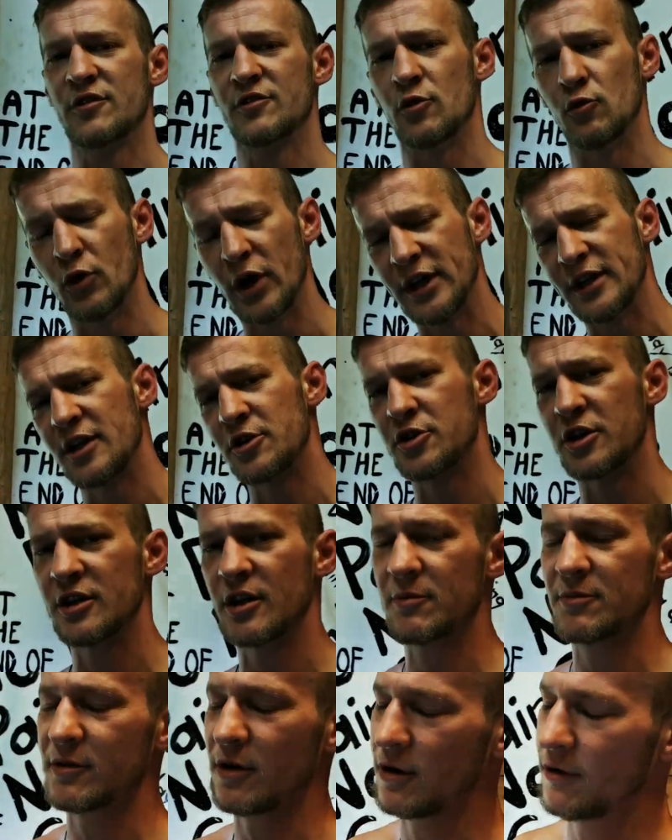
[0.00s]
So weighted
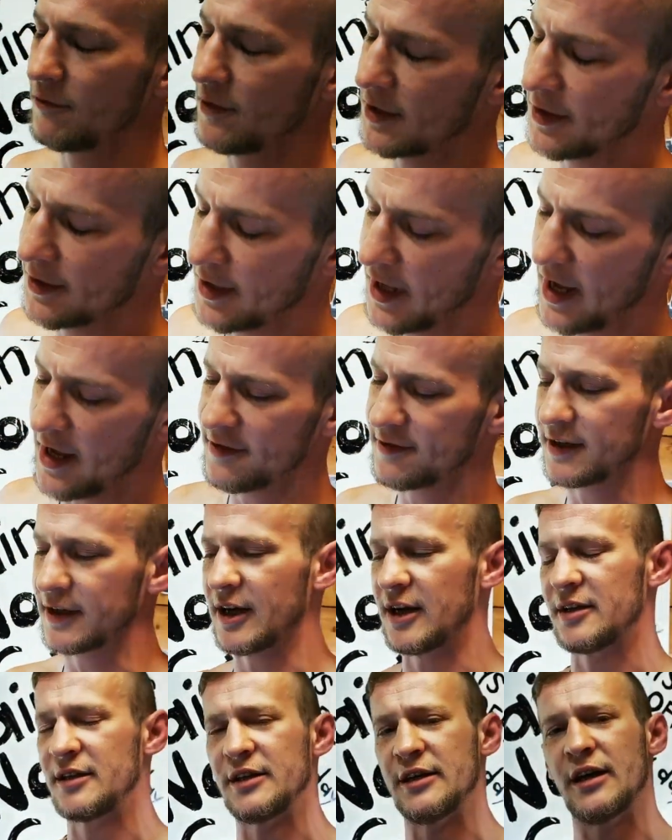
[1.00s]
chin-ups are a
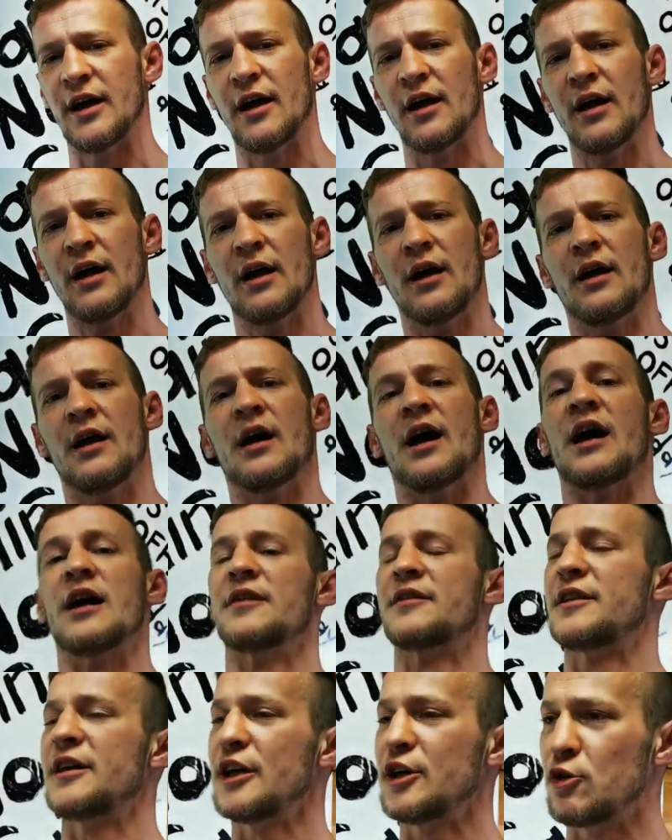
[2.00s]
fantastic idea
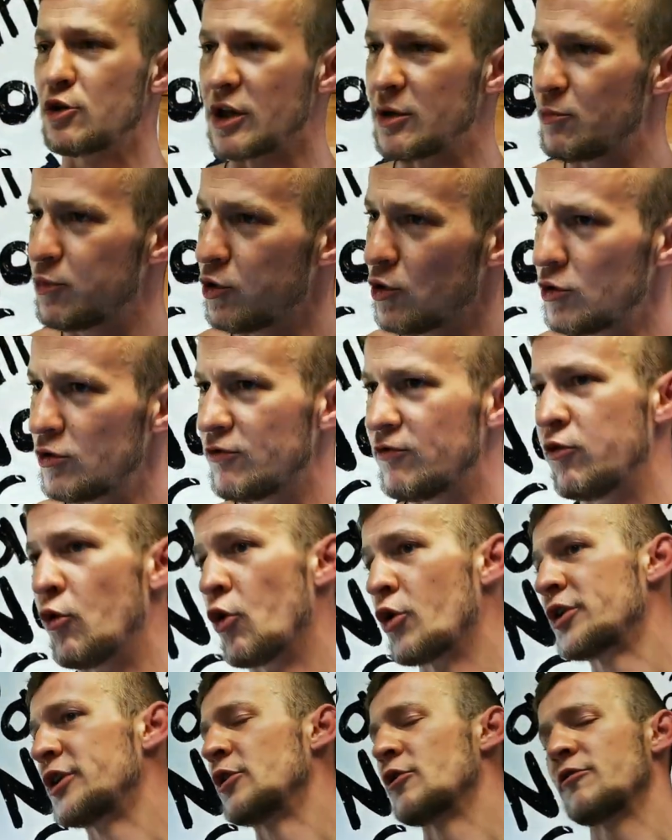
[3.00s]
until you can pull
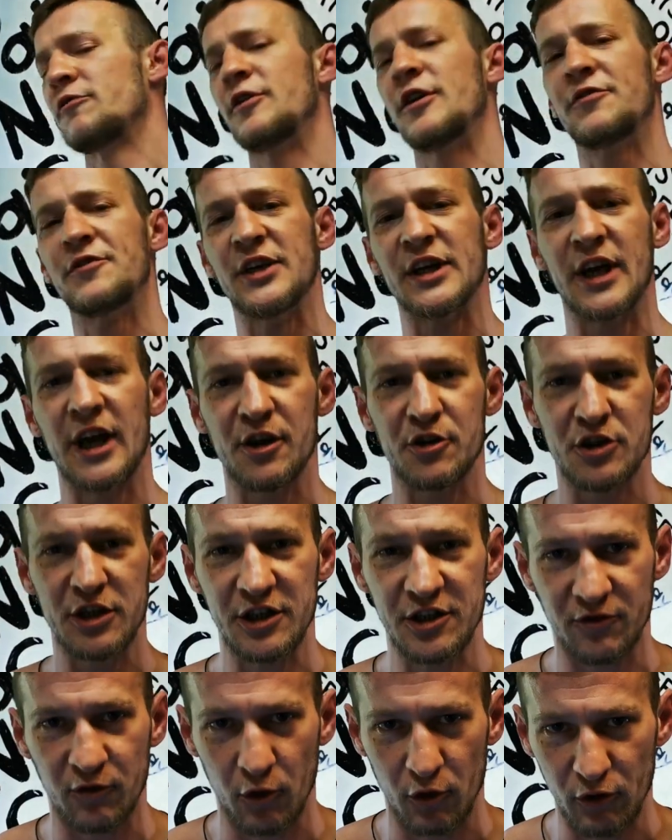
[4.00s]
40 or 50
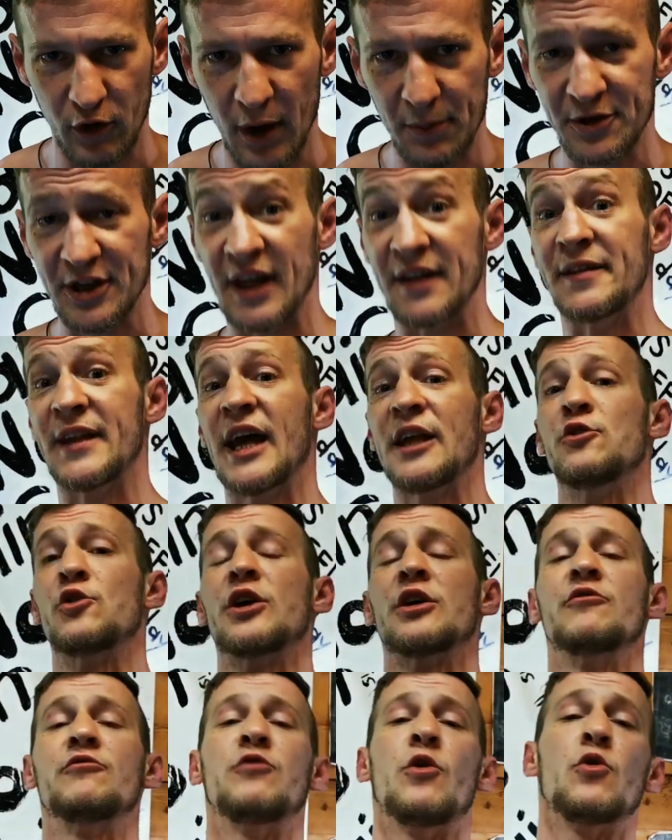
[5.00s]
kgs for reps, and then you
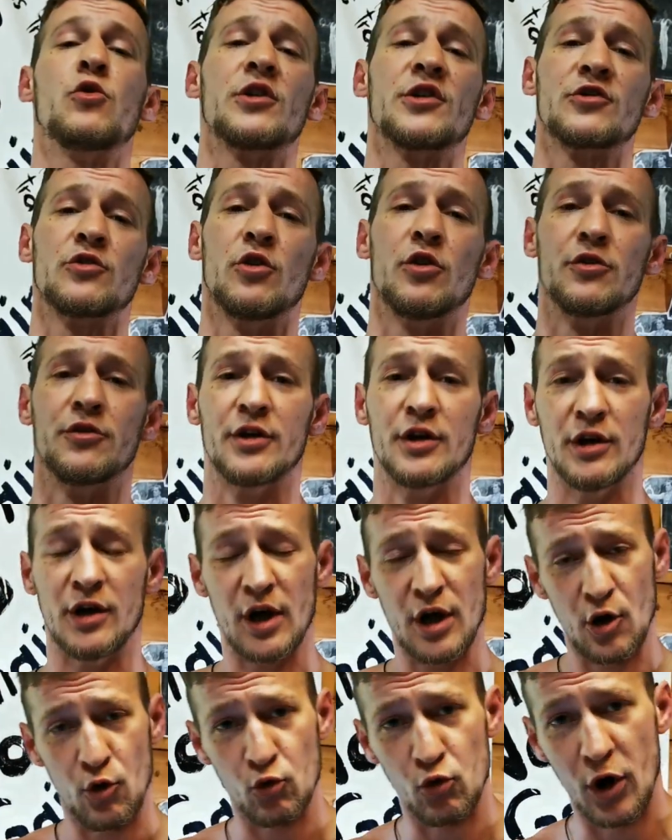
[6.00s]
can focus on the
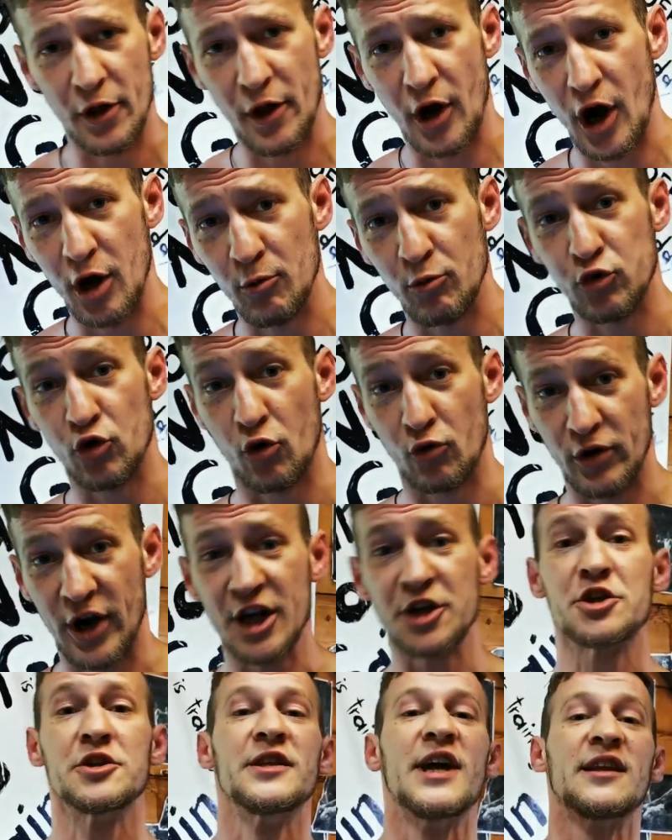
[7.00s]
one-arm
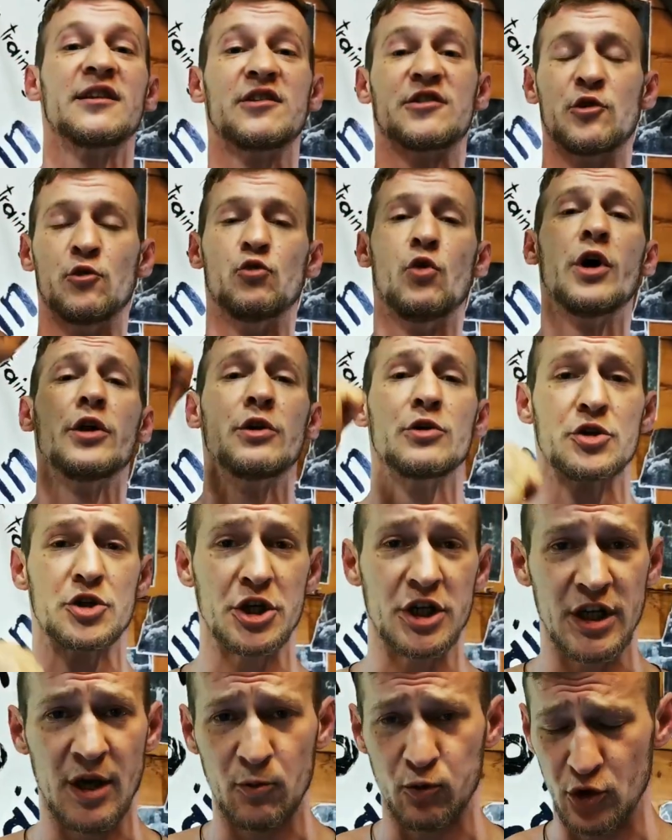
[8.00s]
progression. That is the one-arm
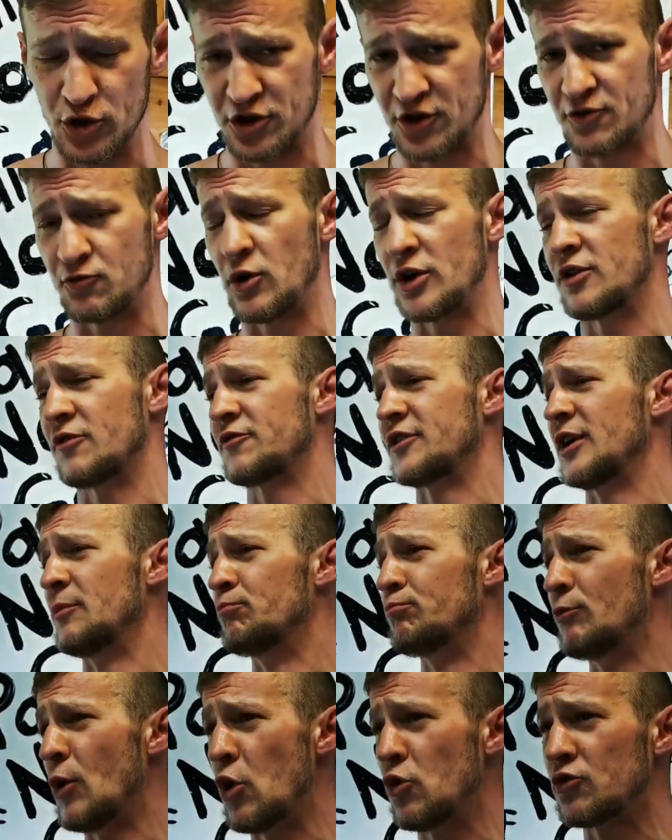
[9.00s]
chin-up, which is one of the
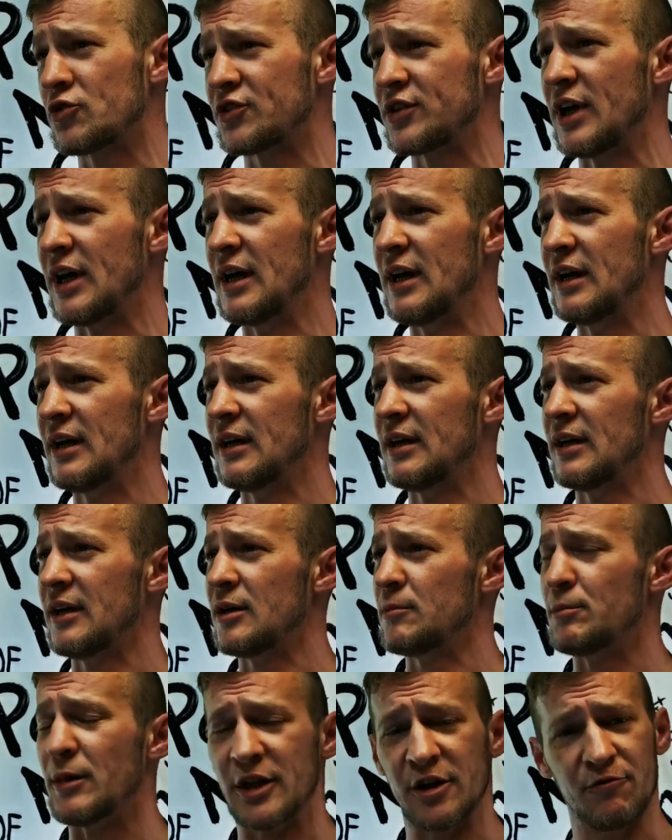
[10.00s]
most
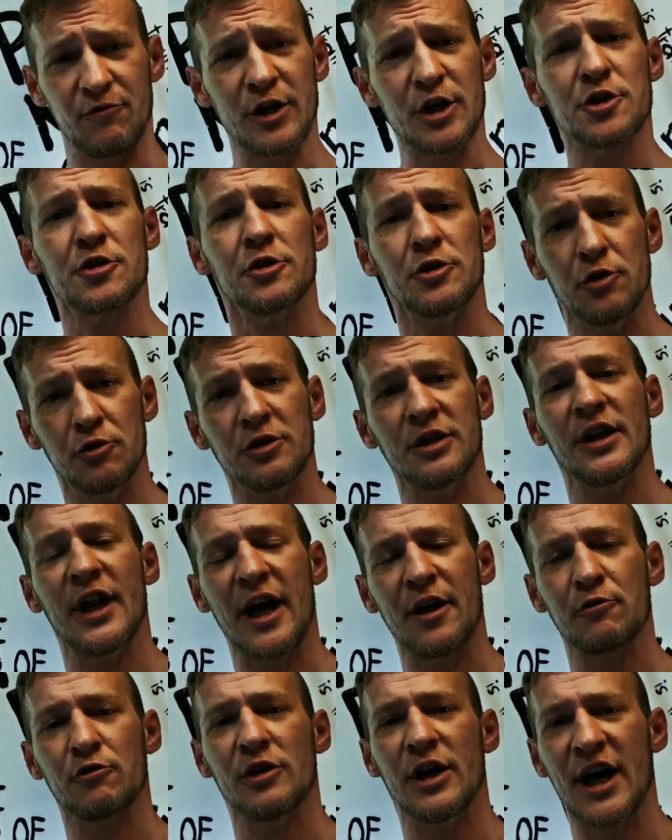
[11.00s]
beneficial
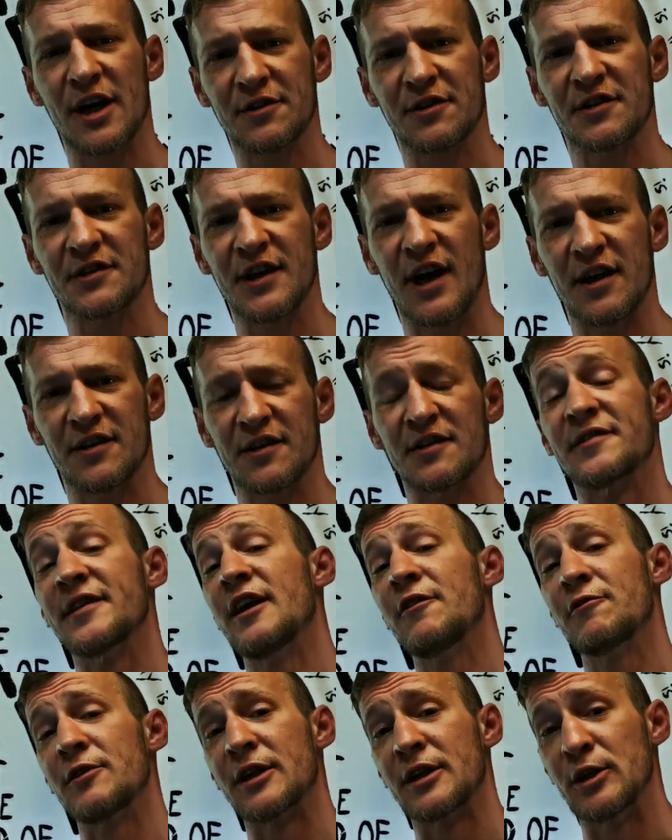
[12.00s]
unilateral exercises,
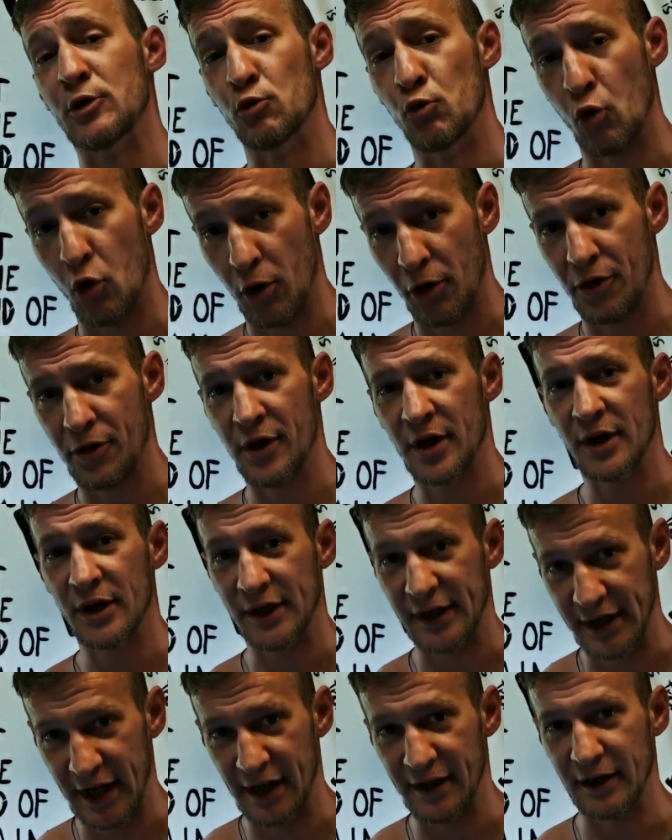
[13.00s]
definitely worth
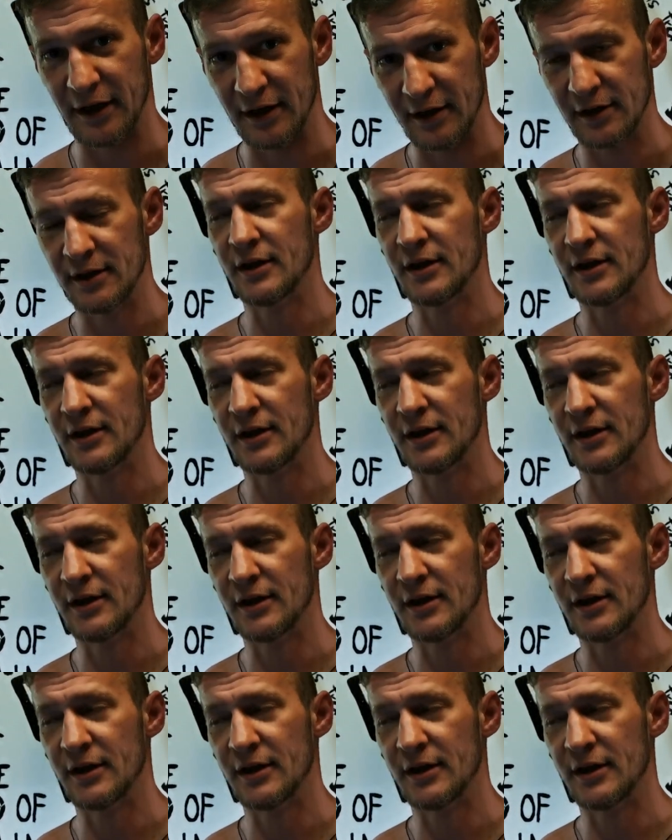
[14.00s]
getting.